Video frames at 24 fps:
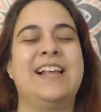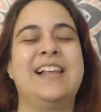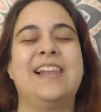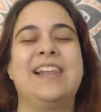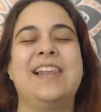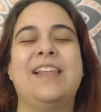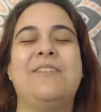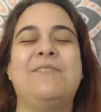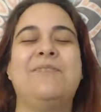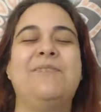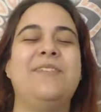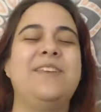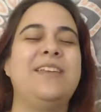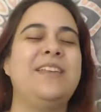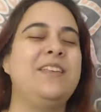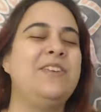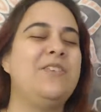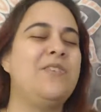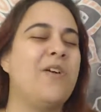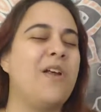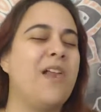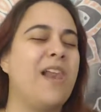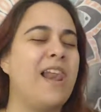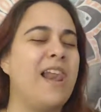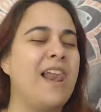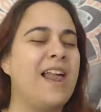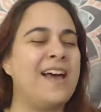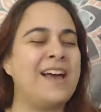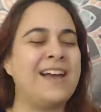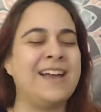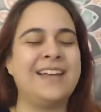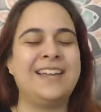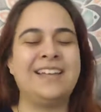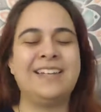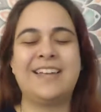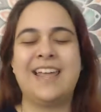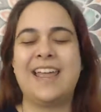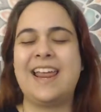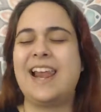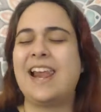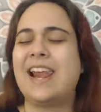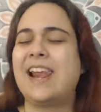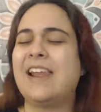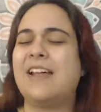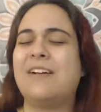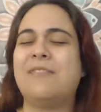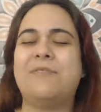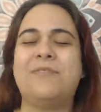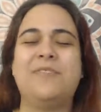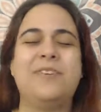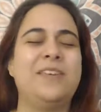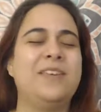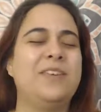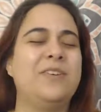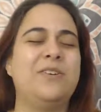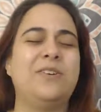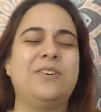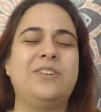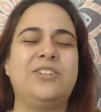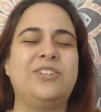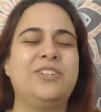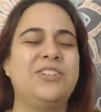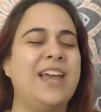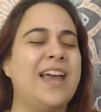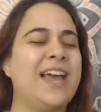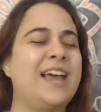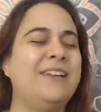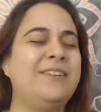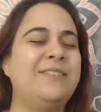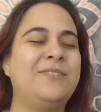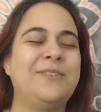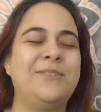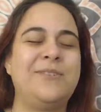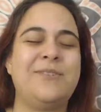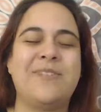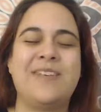loving your light, and loving your shadow.